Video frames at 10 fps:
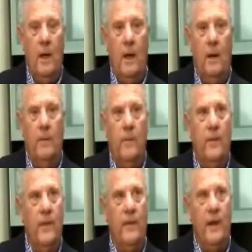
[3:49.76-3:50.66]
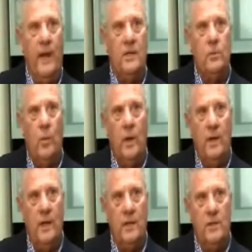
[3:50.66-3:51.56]
Uh, then the next
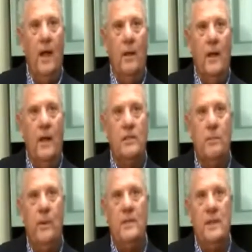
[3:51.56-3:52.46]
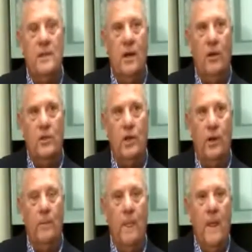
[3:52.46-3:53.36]
one is, is business
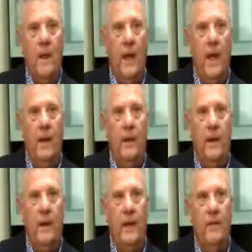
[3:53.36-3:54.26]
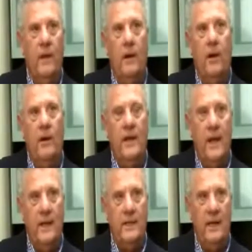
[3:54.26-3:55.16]
culture. And uh, in the early
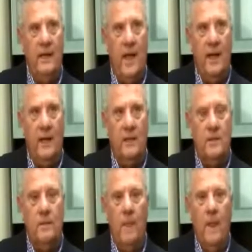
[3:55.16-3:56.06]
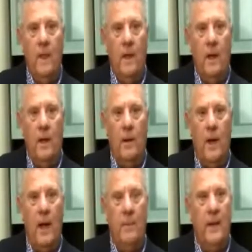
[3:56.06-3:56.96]
1990s, uh,
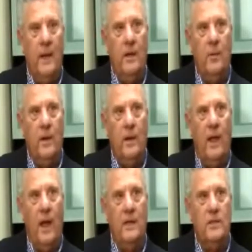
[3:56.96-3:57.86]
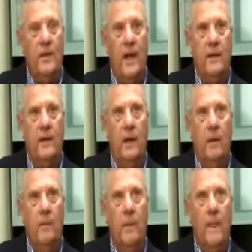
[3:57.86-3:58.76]
I began to realize that,
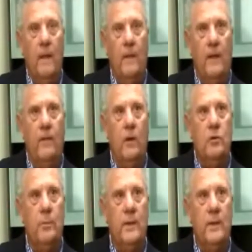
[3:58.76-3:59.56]
uh, that those